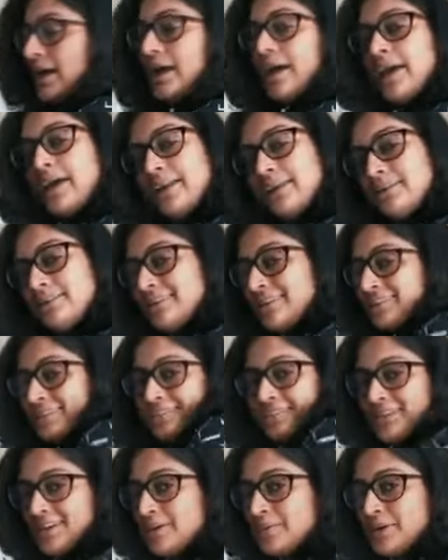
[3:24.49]
and
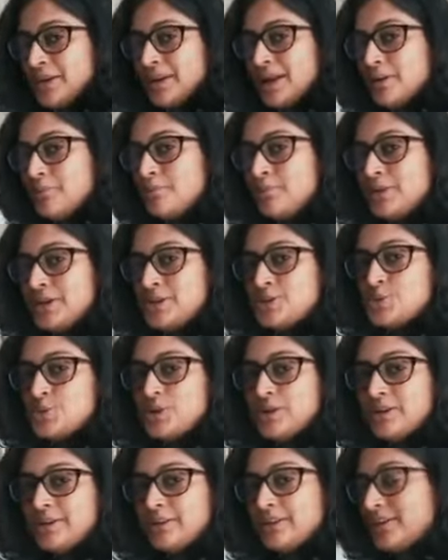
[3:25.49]
I'm pretty sure
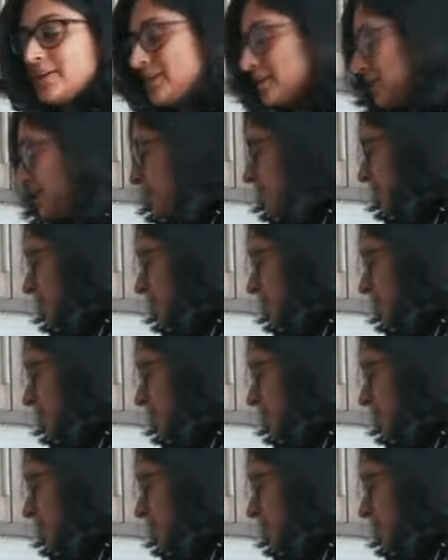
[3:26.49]
that